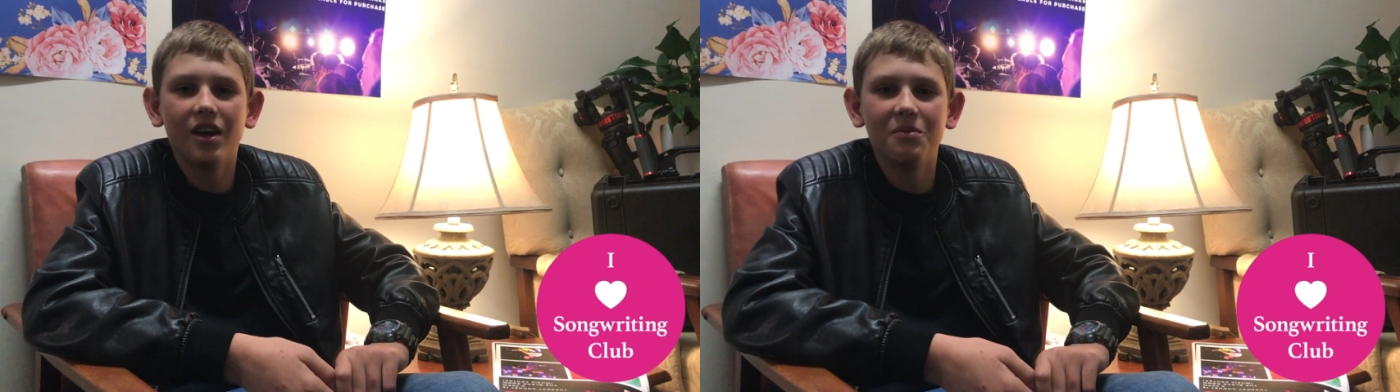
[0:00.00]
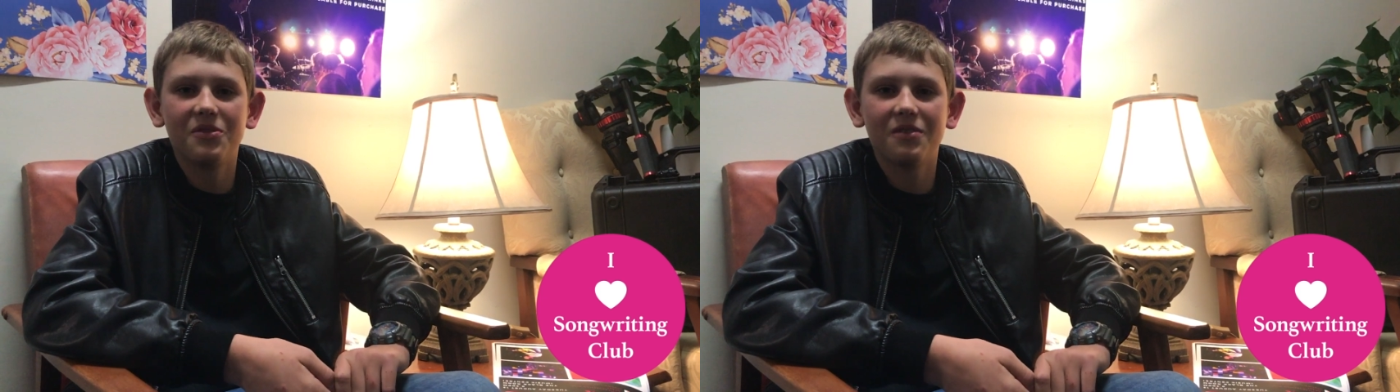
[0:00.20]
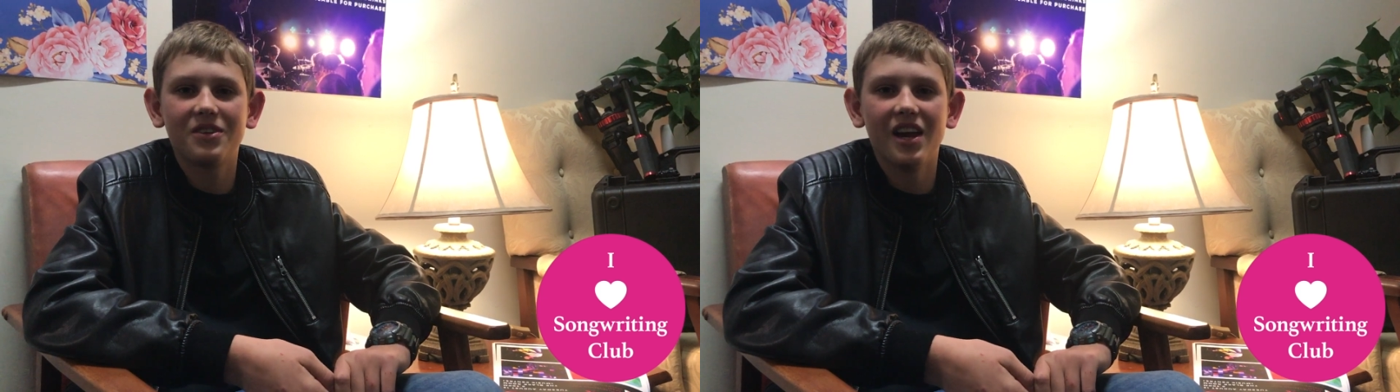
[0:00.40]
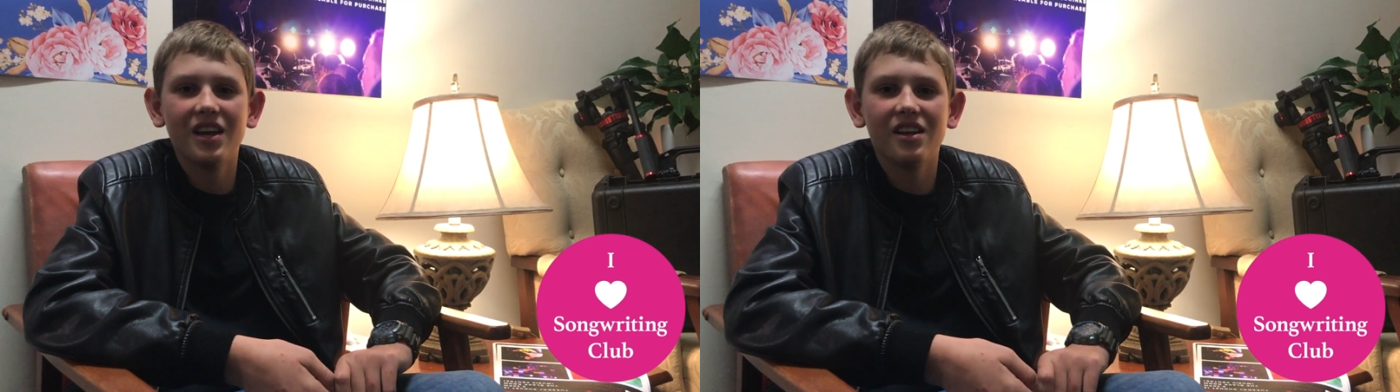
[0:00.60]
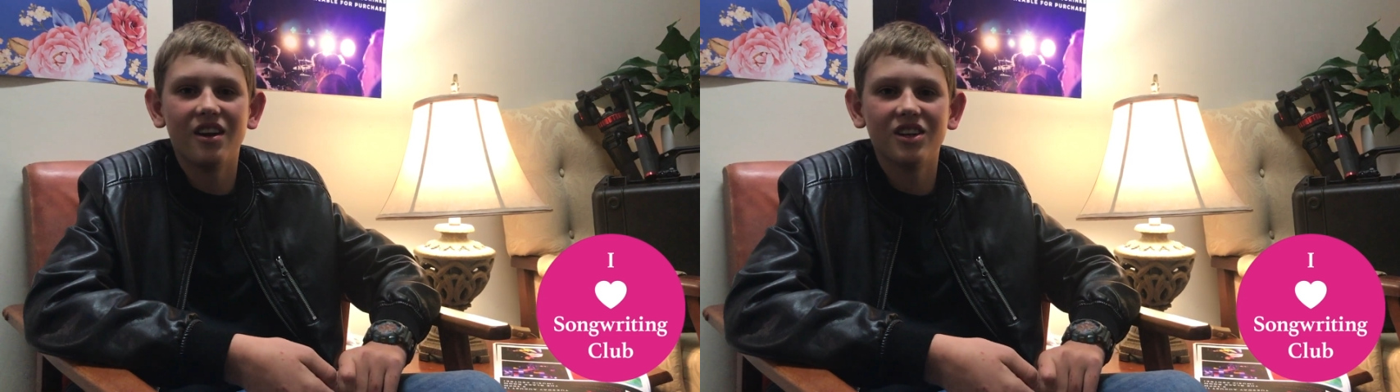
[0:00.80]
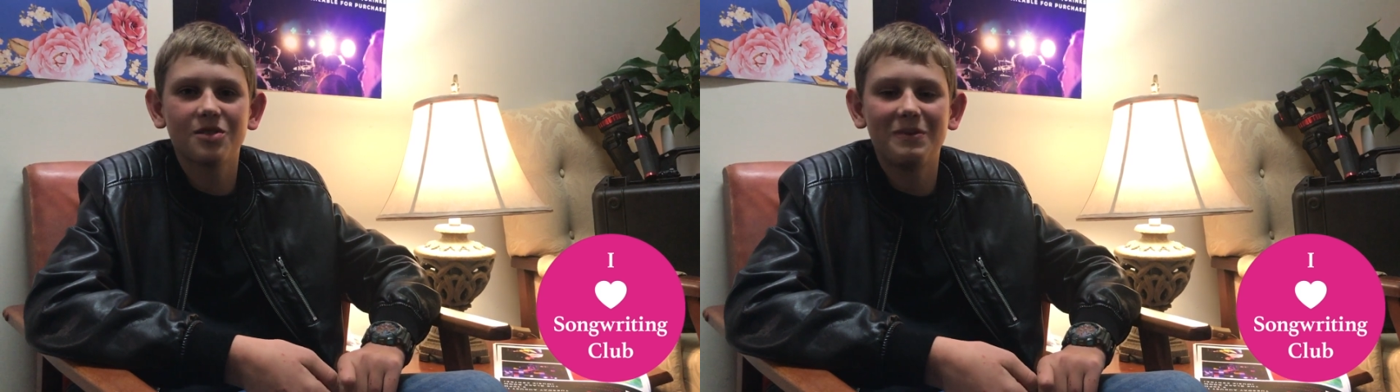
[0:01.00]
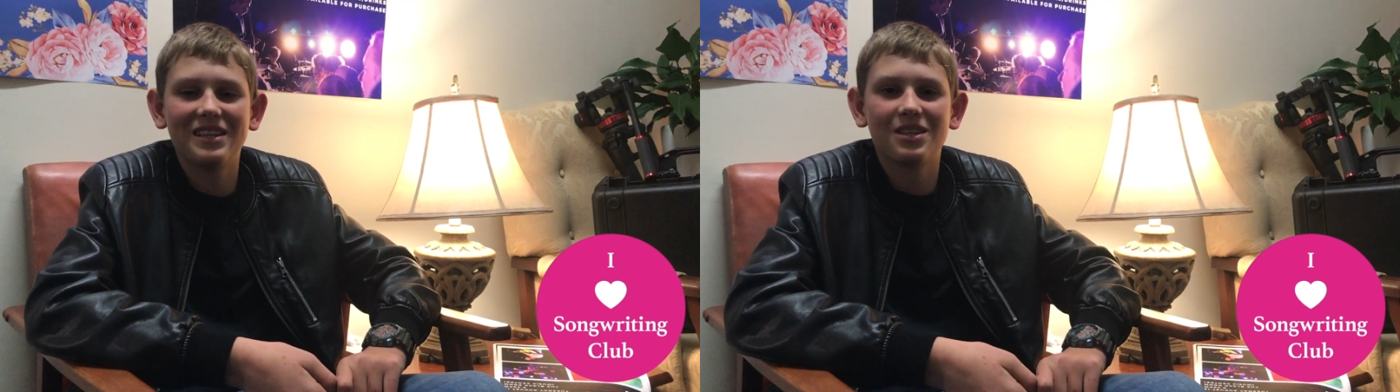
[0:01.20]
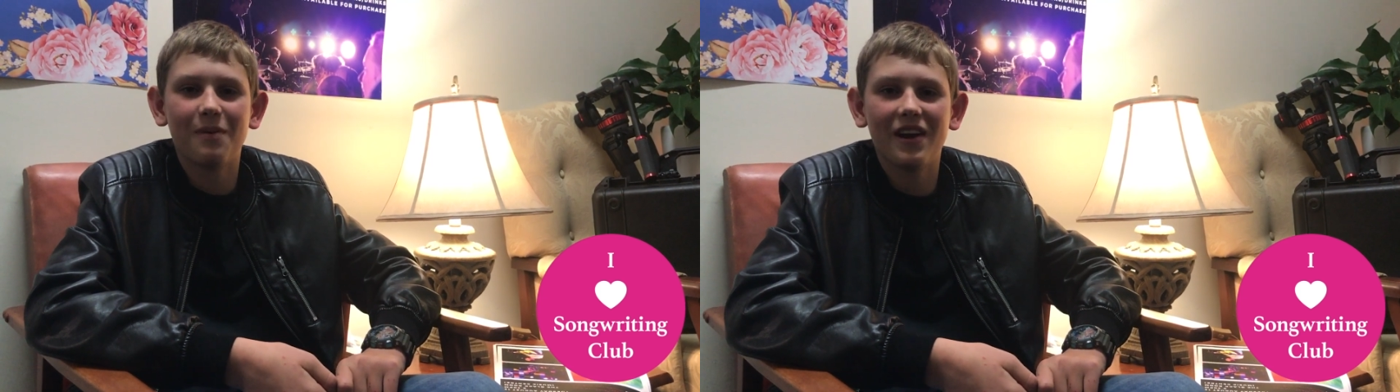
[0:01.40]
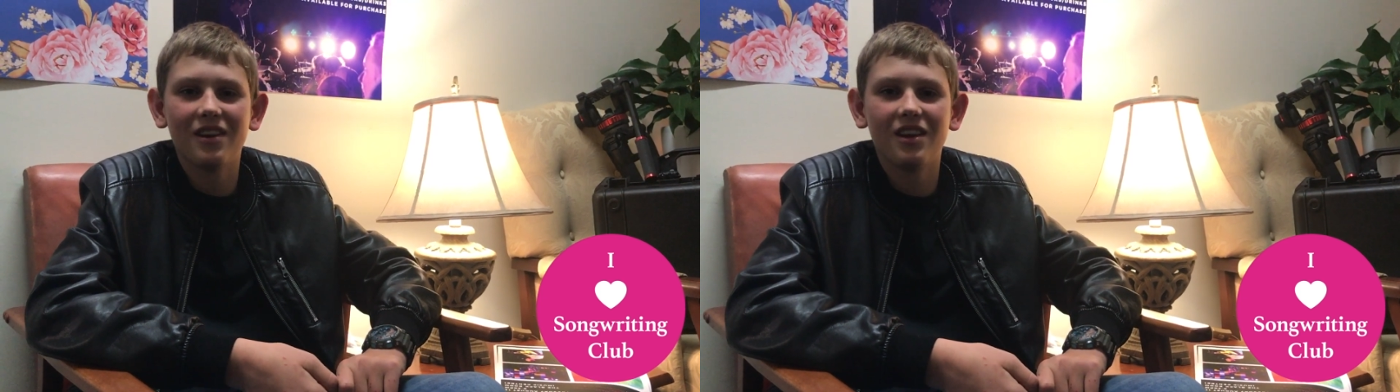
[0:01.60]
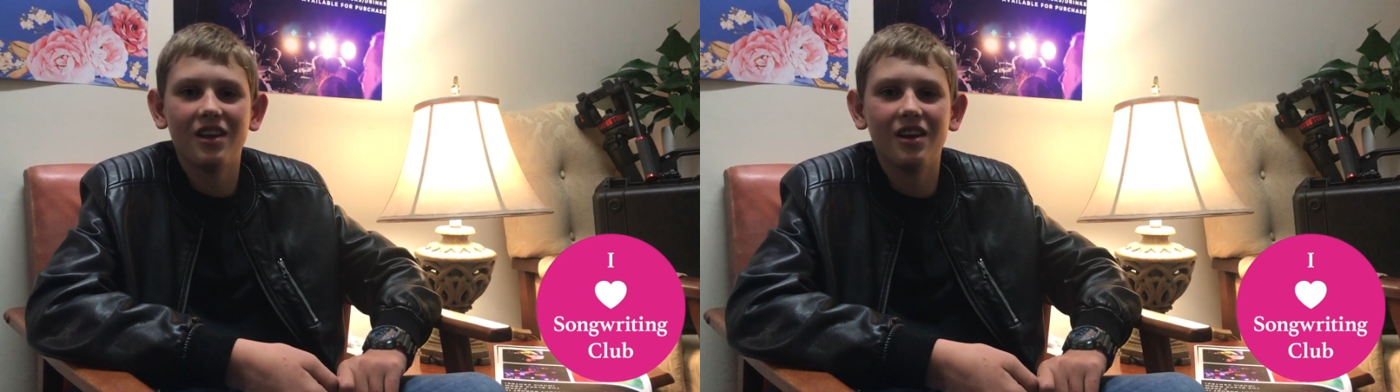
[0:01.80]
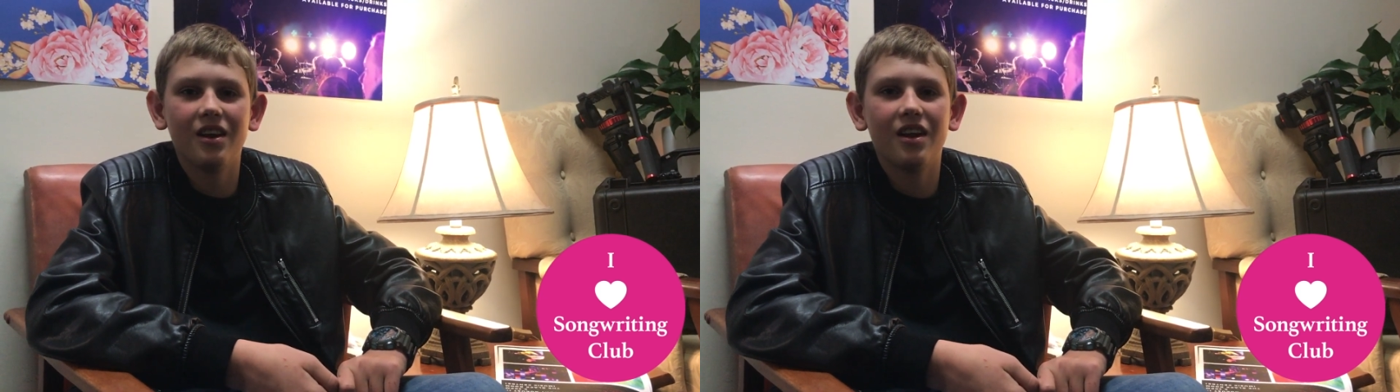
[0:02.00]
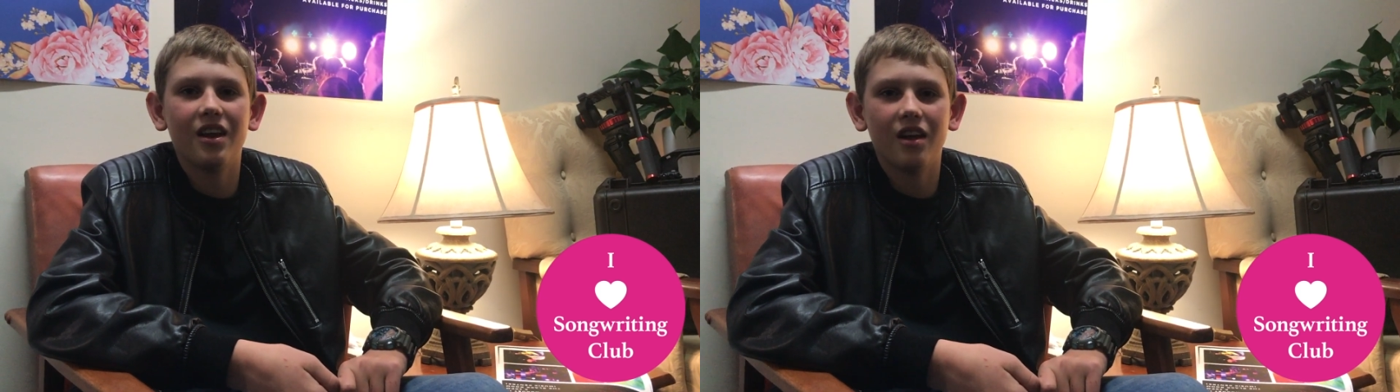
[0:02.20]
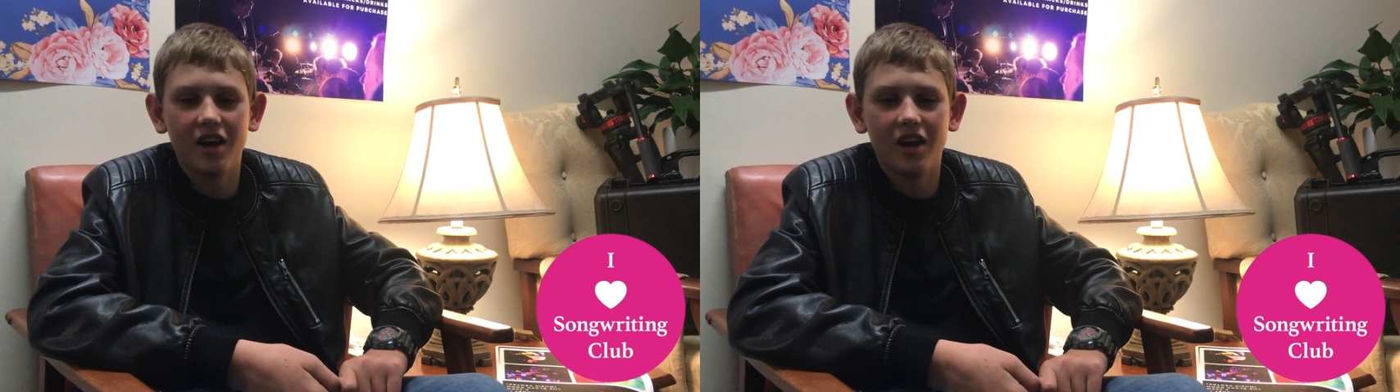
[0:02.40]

I'm 15 and I just participated in